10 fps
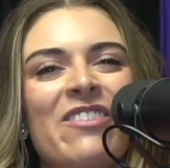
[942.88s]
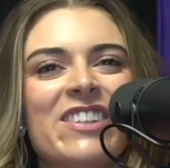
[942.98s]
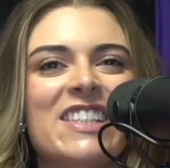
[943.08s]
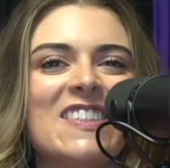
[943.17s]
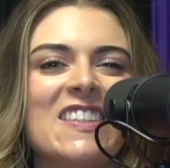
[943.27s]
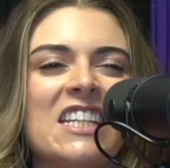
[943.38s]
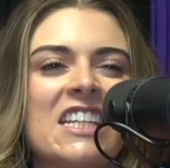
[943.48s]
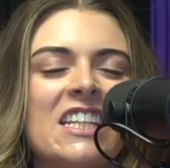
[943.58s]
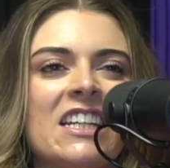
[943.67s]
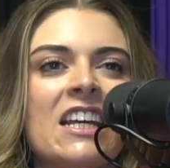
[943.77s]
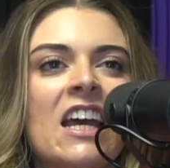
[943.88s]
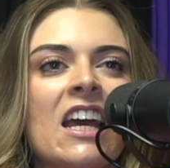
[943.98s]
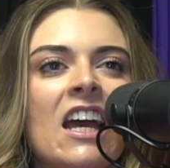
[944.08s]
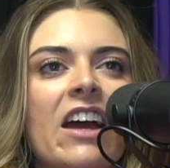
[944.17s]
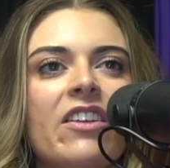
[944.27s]
and see, and
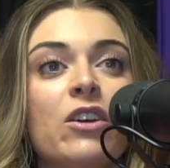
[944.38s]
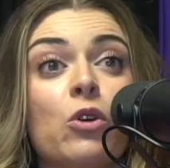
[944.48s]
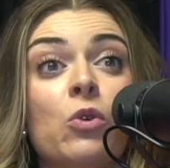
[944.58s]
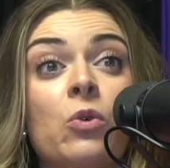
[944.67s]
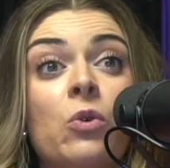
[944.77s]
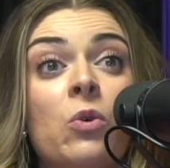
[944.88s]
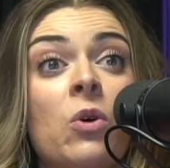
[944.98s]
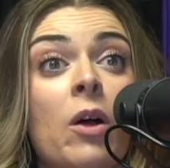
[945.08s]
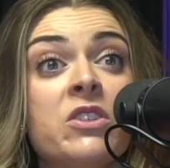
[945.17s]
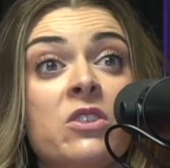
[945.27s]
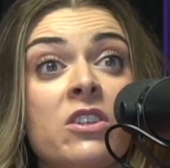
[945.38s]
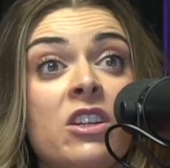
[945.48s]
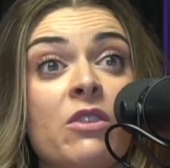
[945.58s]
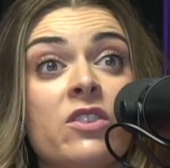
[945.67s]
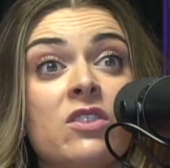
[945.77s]
a cool
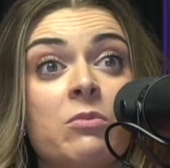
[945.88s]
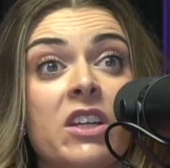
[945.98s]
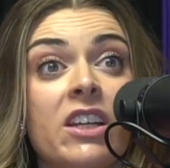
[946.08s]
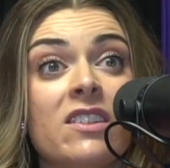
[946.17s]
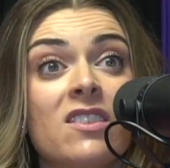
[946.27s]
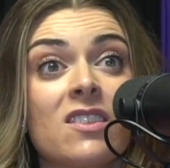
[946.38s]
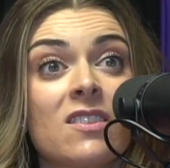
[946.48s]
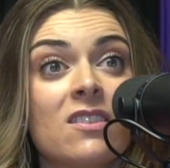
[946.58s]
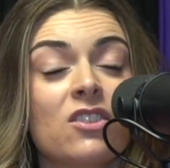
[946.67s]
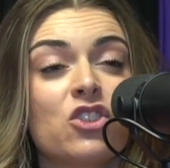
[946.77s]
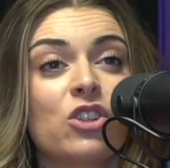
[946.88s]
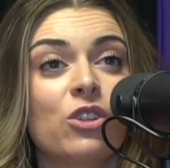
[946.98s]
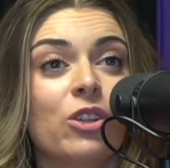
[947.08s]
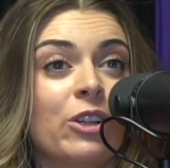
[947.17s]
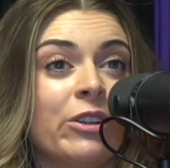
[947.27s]
opportunity for some kids to
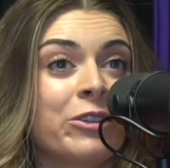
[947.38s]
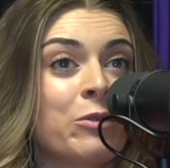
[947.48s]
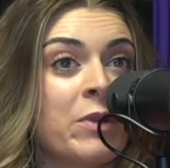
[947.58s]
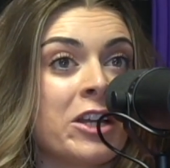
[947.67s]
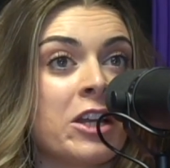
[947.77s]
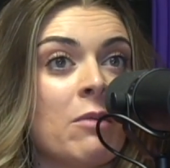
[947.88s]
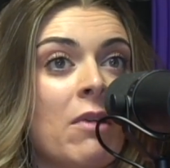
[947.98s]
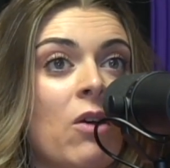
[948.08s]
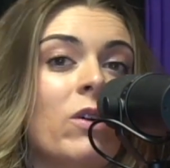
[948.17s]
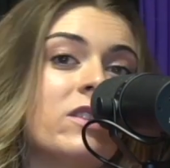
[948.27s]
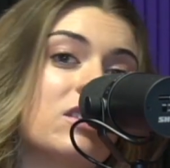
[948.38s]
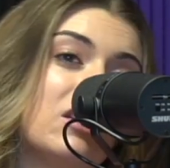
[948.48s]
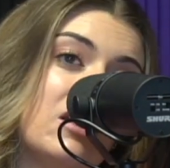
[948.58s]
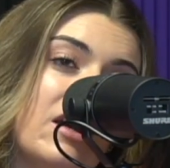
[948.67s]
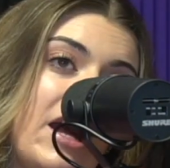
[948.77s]
learn a little bit about what's going
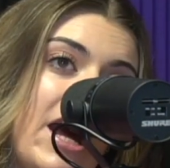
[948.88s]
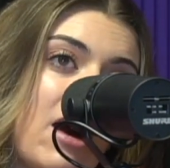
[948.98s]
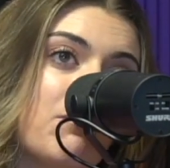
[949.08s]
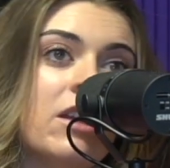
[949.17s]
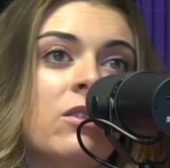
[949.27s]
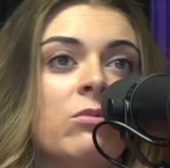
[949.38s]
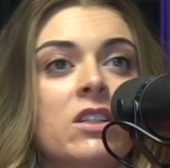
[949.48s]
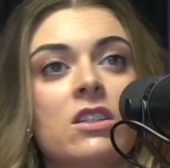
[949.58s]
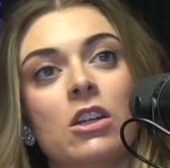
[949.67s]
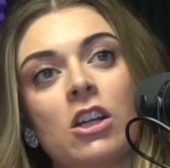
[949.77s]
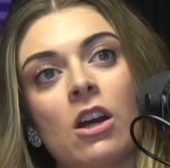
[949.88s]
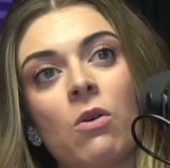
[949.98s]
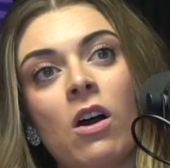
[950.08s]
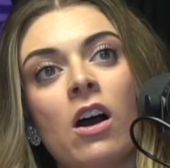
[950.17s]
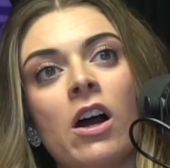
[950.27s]
to happen and what's going to go
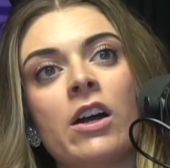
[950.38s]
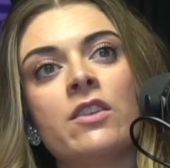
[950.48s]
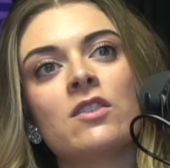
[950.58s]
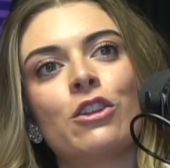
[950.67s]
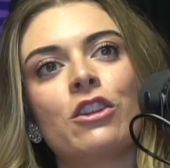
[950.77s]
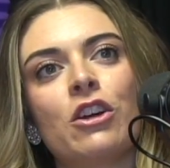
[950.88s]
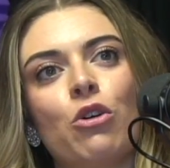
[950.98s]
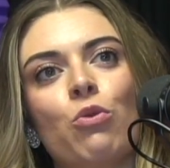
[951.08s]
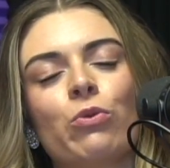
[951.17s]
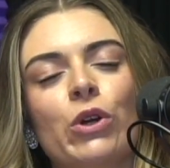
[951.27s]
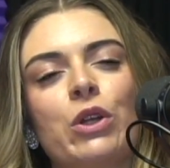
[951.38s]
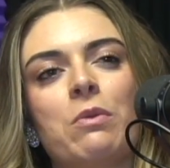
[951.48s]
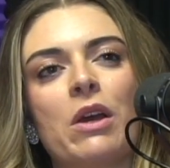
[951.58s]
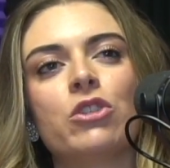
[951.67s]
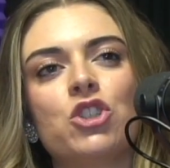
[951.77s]
on so that they'll really be
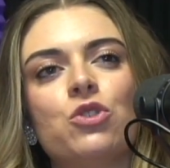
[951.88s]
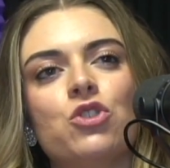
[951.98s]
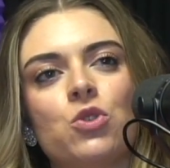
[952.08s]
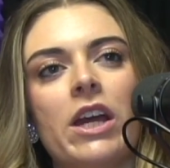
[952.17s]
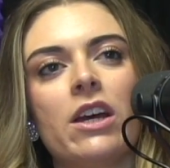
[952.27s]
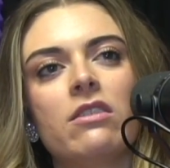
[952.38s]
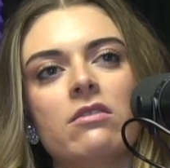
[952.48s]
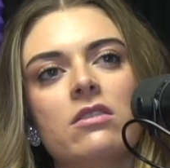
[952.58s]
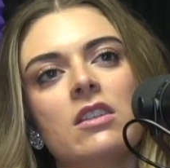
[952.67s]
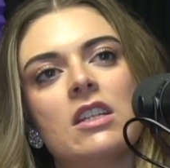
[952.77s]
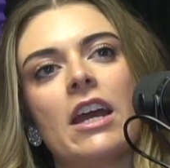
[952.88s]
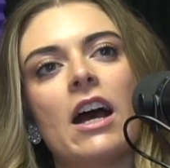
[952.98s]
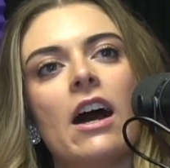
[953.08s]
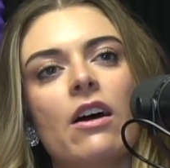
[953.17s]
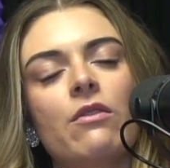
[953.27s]
able to enjoy it the day
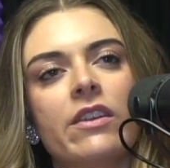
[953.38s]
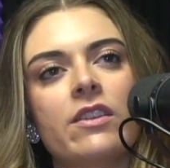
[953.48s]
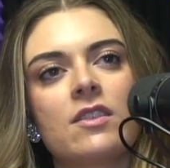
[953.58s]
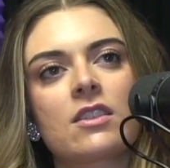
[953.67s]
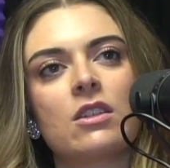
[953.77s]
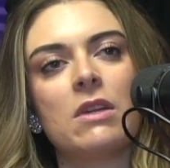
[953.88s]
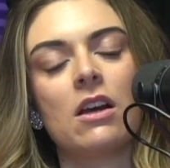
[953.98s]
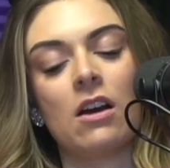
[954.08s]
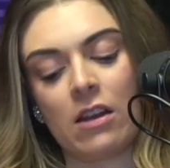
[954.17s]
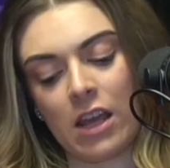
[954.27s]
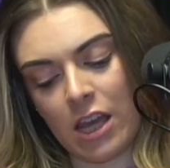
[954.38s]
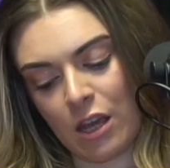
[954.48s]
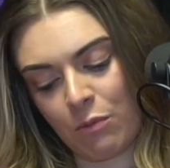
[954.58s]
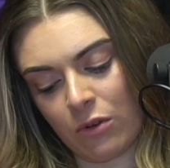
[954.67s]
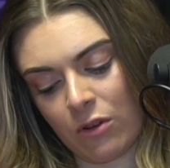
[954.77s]
of. And this is going to be on
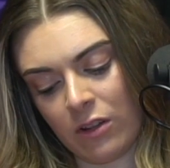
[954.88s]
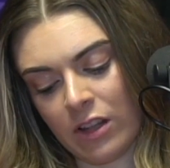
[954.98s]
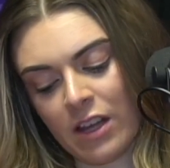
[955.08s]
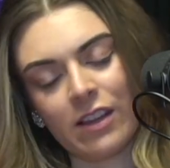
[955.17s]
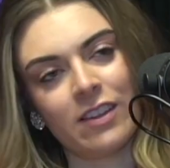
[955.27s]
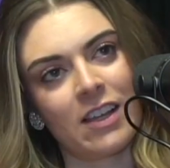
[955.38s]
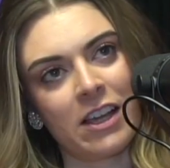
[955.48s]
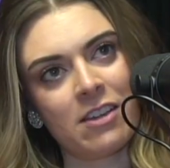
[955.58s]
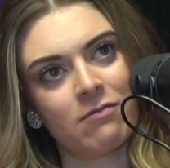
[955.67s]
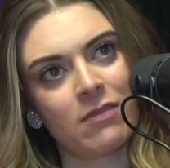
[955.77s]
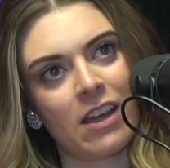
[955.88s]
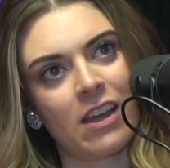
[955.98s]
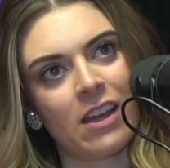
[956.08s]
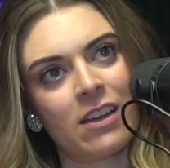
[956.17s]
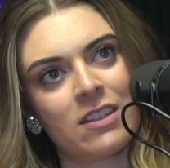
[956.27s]
April the 2nd
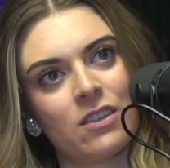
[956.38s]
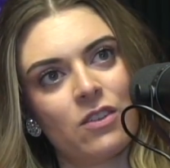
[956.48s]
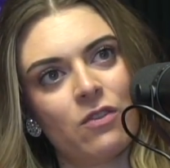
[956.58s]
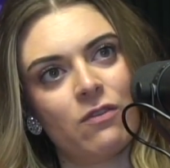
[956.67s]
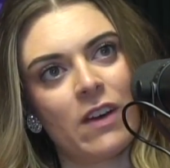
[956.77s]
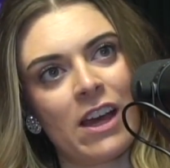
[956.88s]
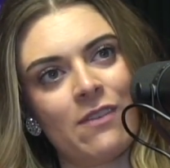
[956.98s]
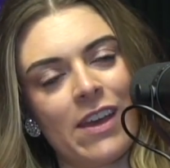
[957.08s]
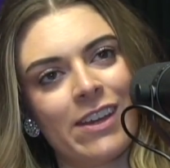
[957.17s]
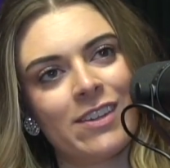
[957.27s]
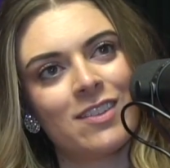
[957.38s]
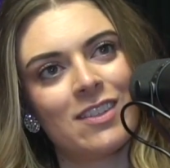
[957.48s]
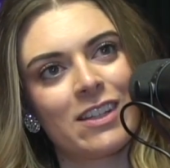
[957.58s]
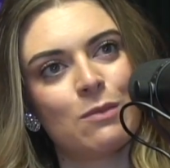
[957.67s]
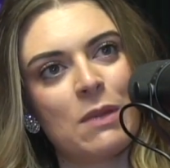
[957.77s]
at 5 and
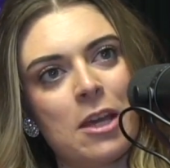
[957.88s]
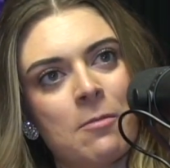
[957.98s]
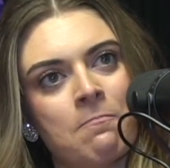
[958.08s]
6 p.m.